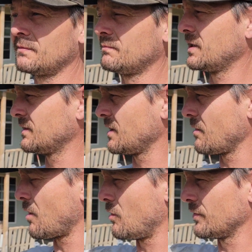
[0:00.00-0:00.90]
We get
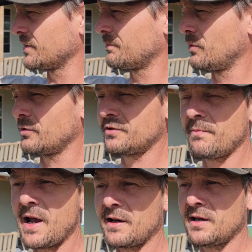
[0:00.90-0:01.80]
all this pushed
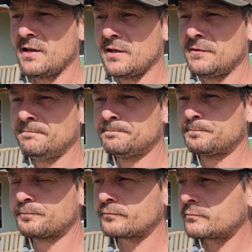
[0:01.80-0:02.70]
back in,
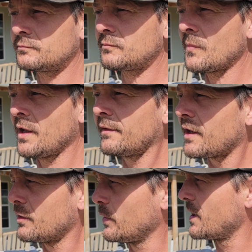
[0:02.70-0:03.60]
and
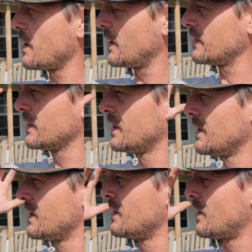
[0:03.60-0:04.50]
then we got
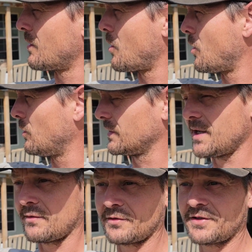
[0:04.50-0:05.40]
all the
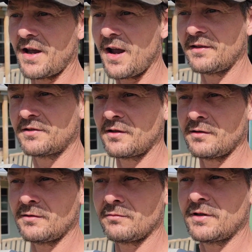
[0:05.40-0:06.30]
other sides to
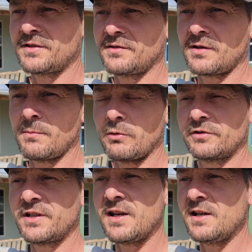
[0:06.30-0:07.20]
do. This is the
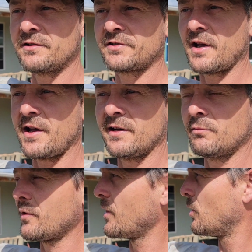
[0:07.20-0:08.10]
most tedious side
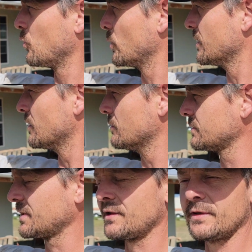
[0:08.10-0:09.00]
with all the
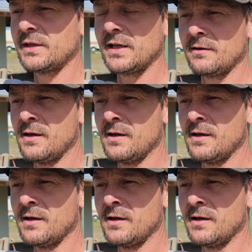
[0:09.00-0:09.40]
windows and everything.